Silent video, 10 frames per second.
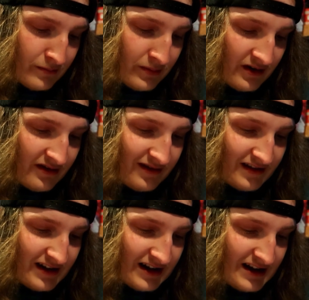But,
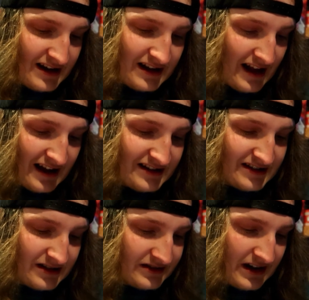yeah, it's
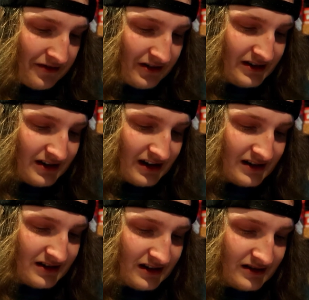still definitely
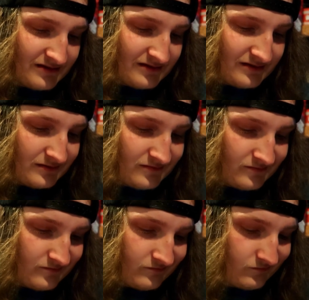not. Uh,
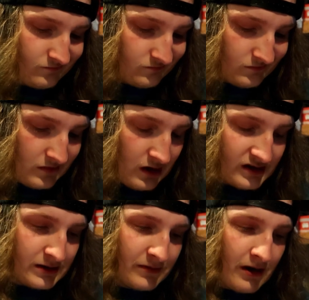
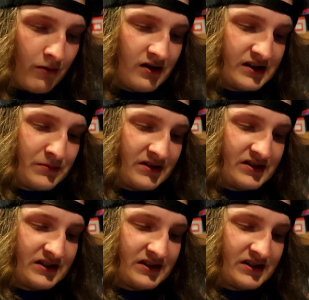not something I want to spend